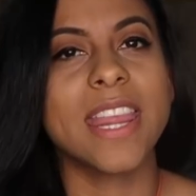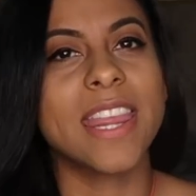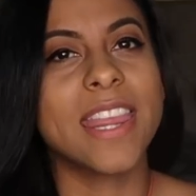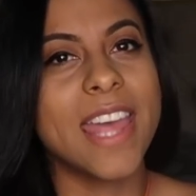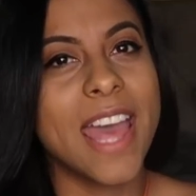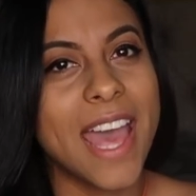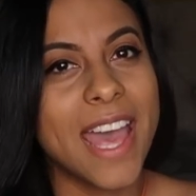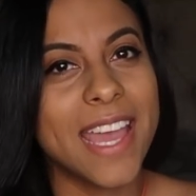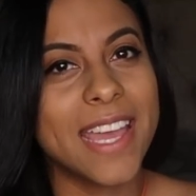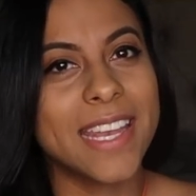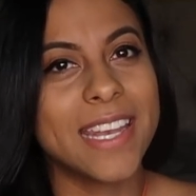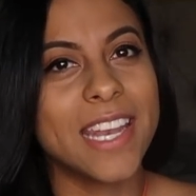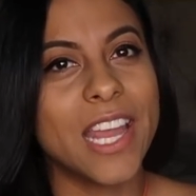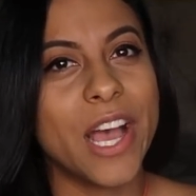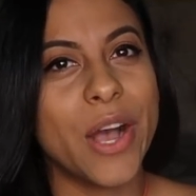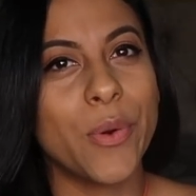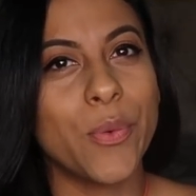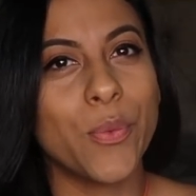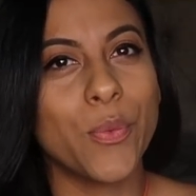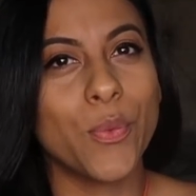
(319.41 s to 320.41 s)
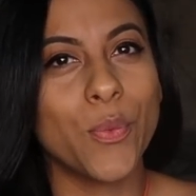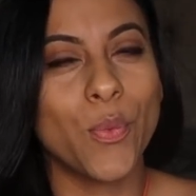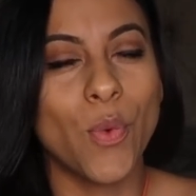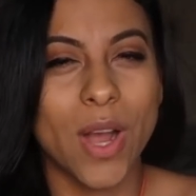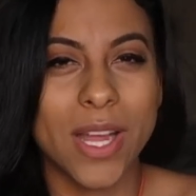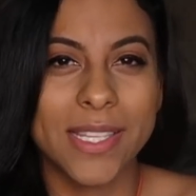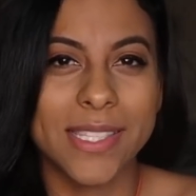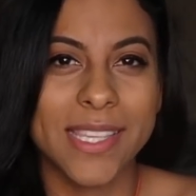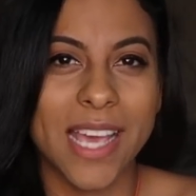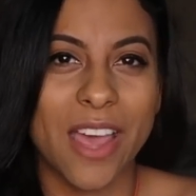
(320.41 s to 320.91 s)
Then
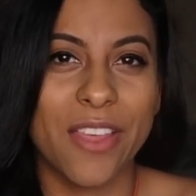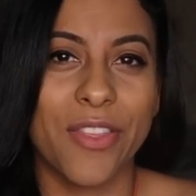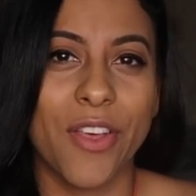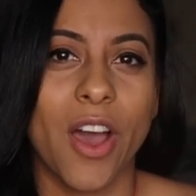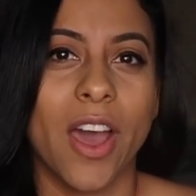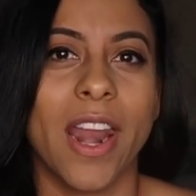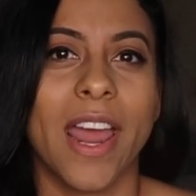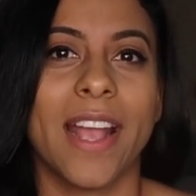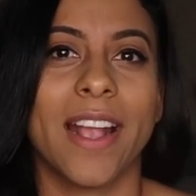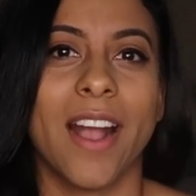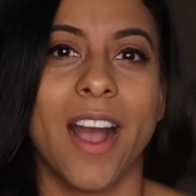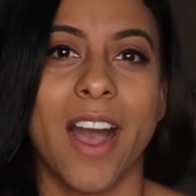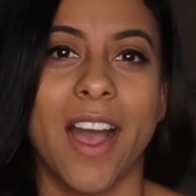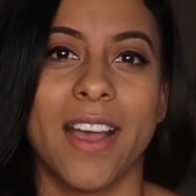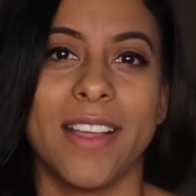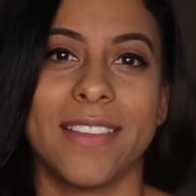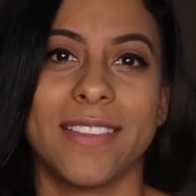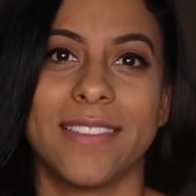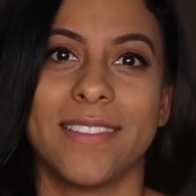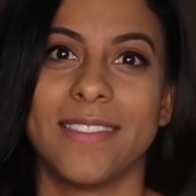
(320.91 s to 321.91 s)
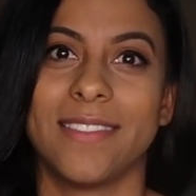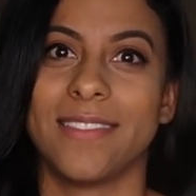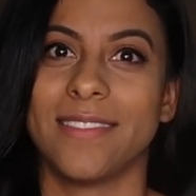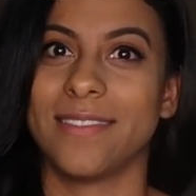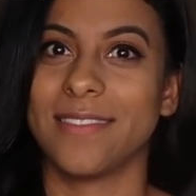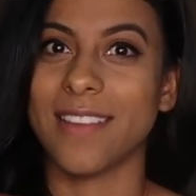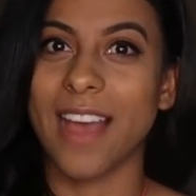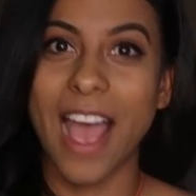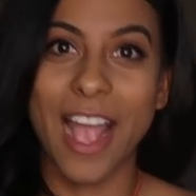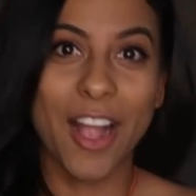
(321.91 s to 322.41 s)
once I thought I got
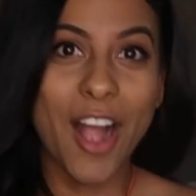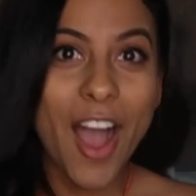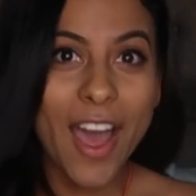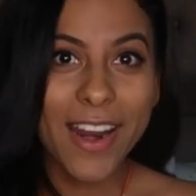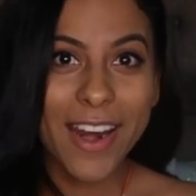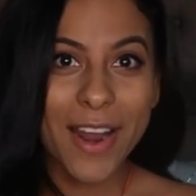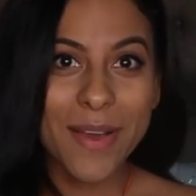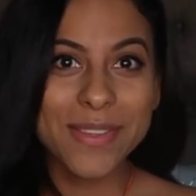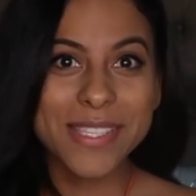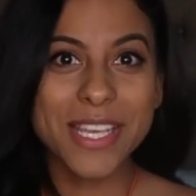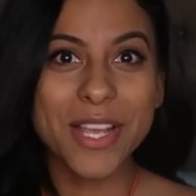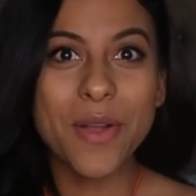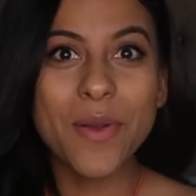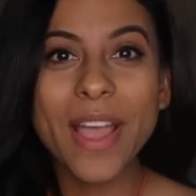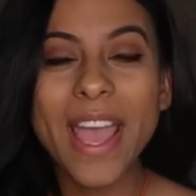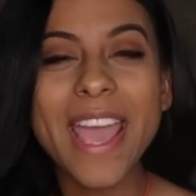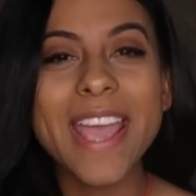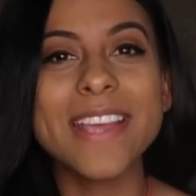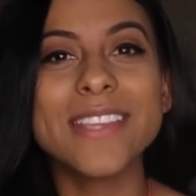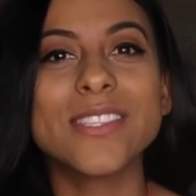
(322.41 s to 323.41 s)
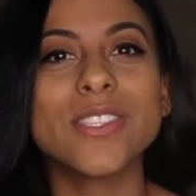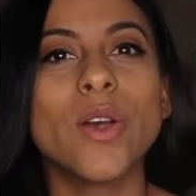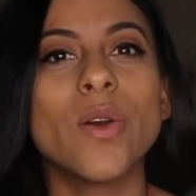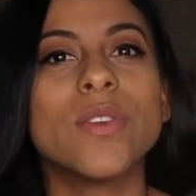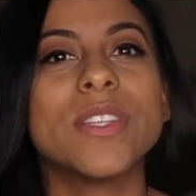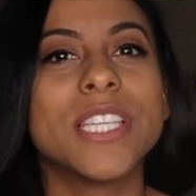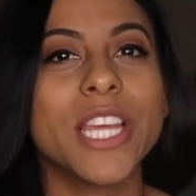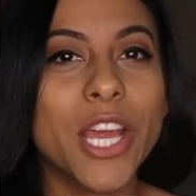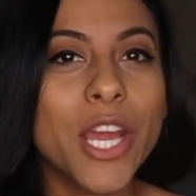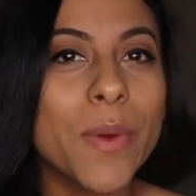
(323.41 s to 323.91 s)
it, I was like, okay,
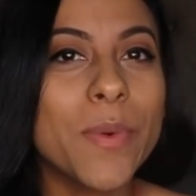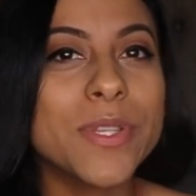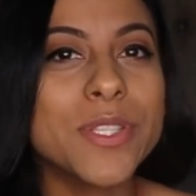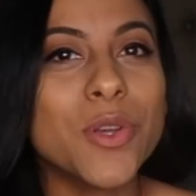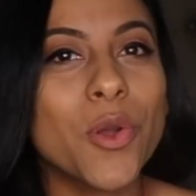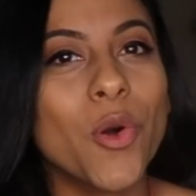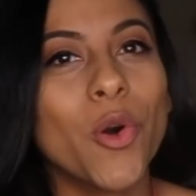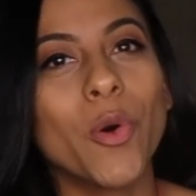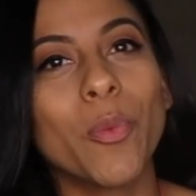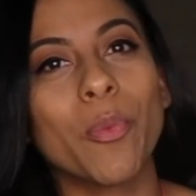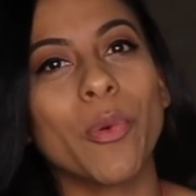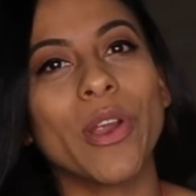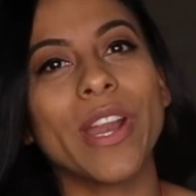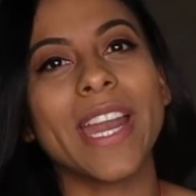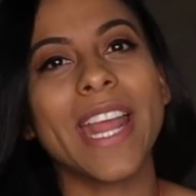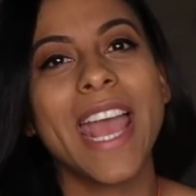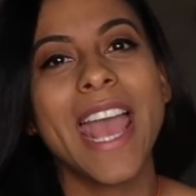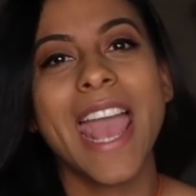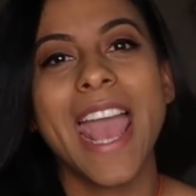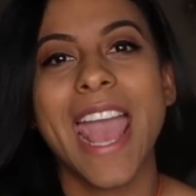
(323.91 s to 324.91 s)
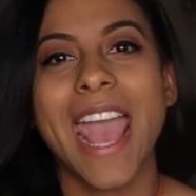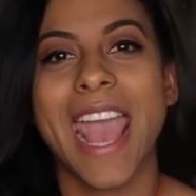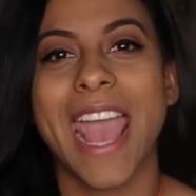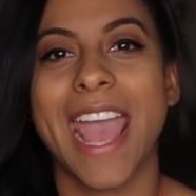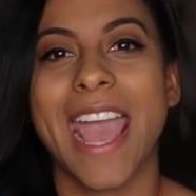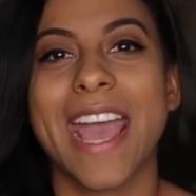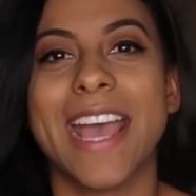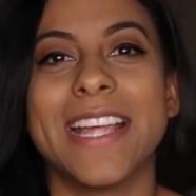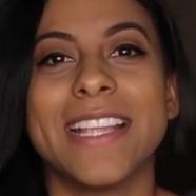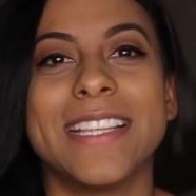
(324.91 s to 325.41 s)
so dairy was the culprit,
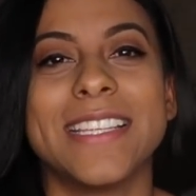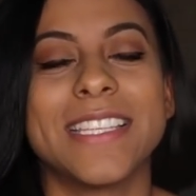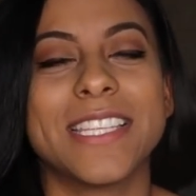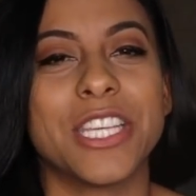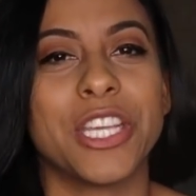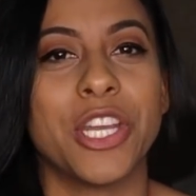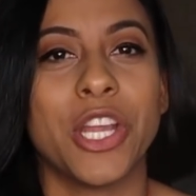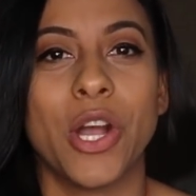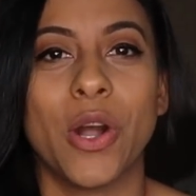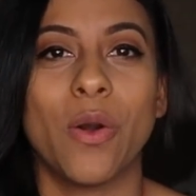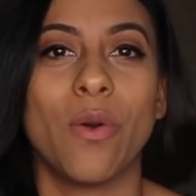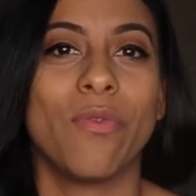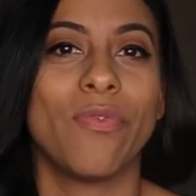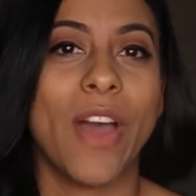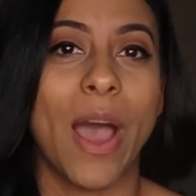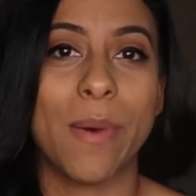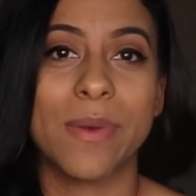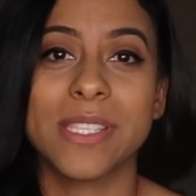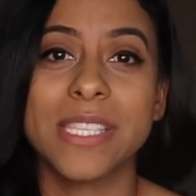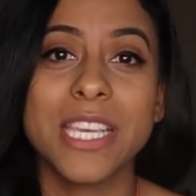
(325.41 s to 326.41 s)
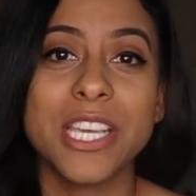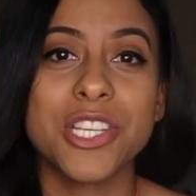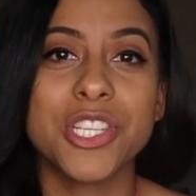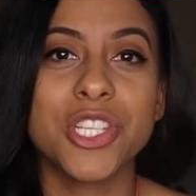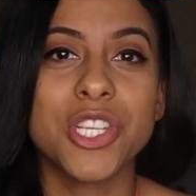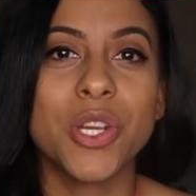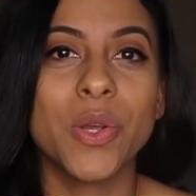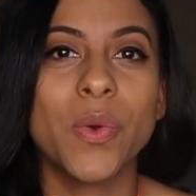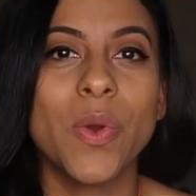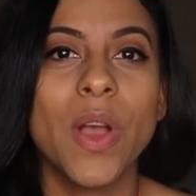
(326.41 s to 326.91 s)
and you know, that was the
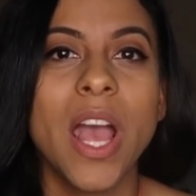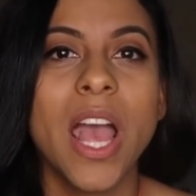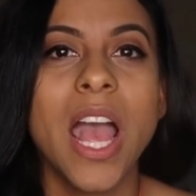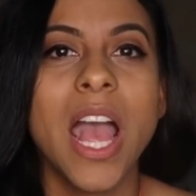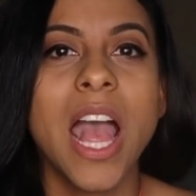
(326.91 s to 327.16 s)
issue.